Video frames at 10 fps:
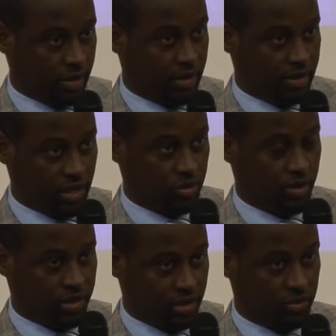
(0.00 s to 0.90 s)
nearly
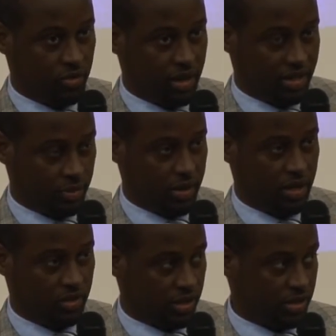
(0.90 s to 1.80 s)
20 different
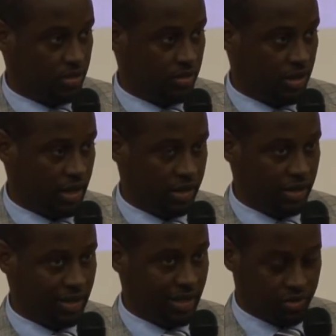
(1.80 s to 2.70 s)
antibiotics, and
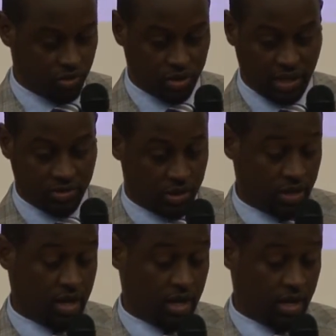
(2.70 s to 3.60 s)
nearly
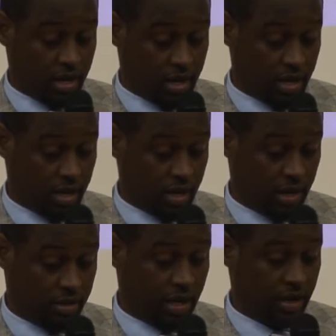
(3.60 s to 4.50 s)

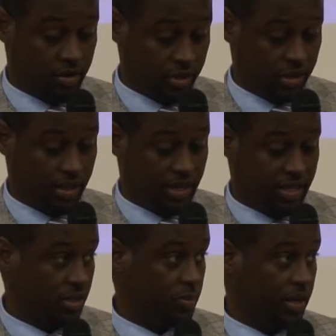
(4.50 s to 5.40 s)
$3,000 he has
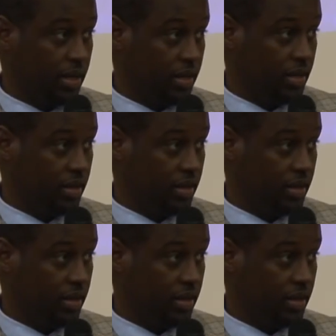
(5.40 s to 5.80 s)
spent.